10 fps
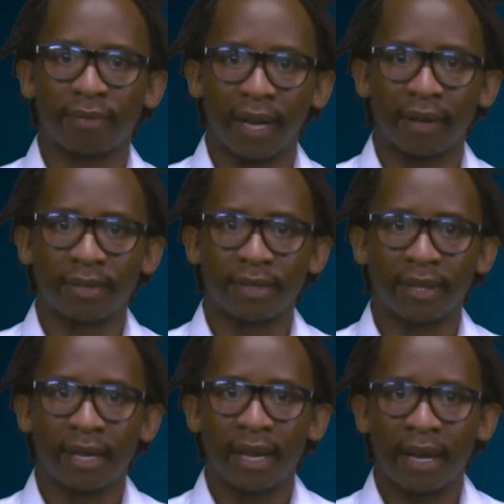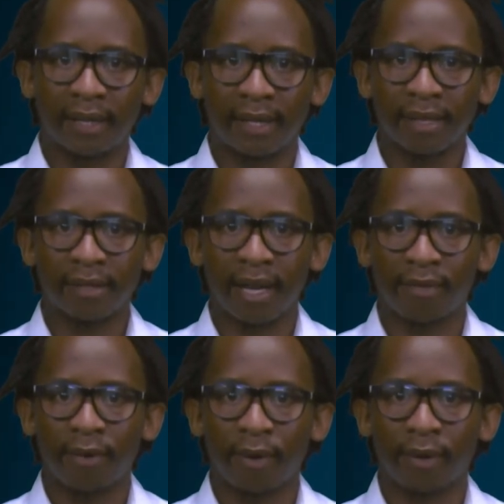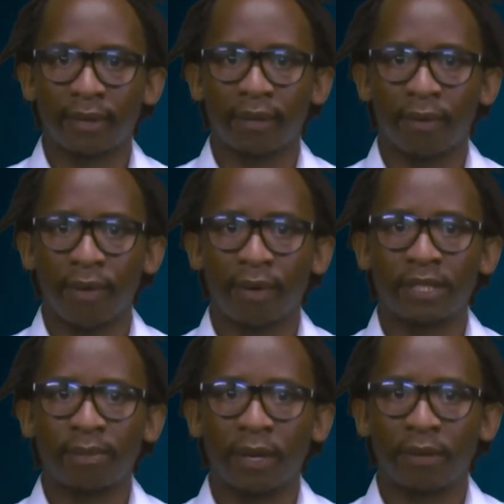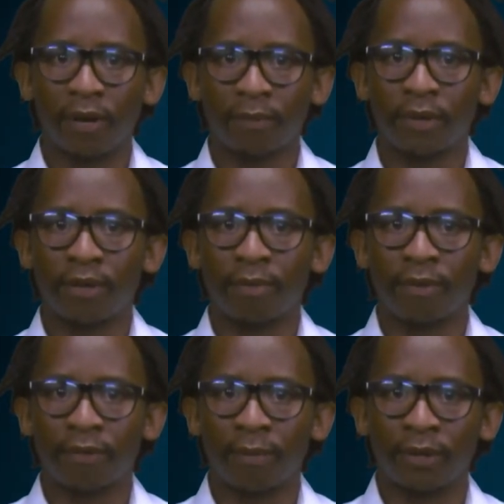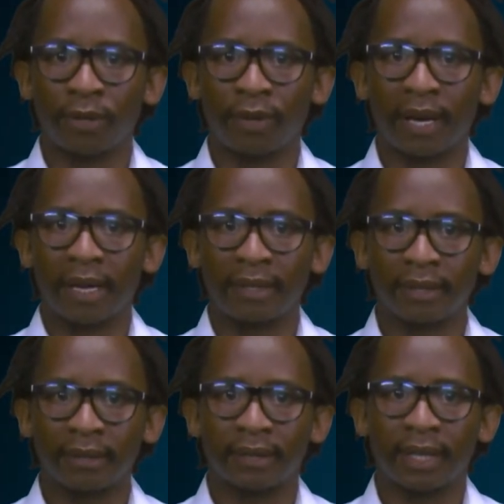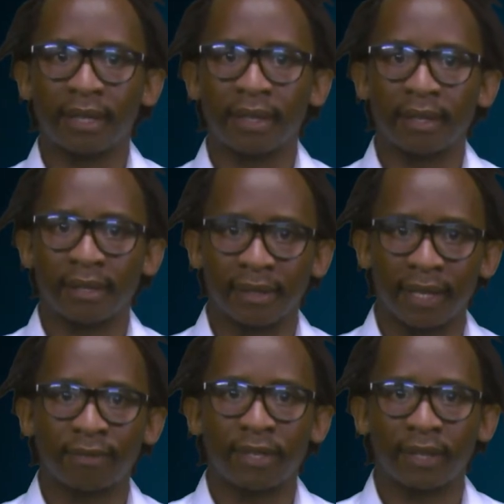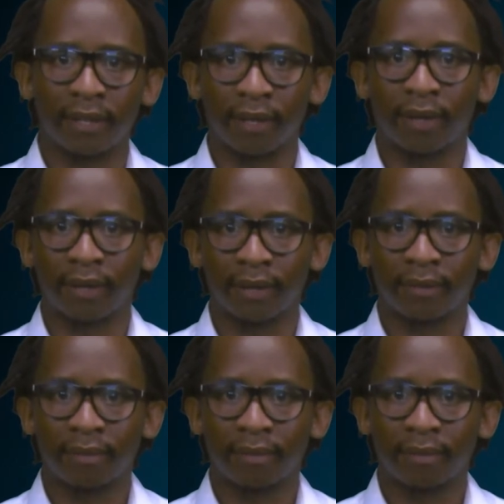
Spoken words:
lives. It does, however, hold that organs may not be removed from a donor until death is definitely occurred.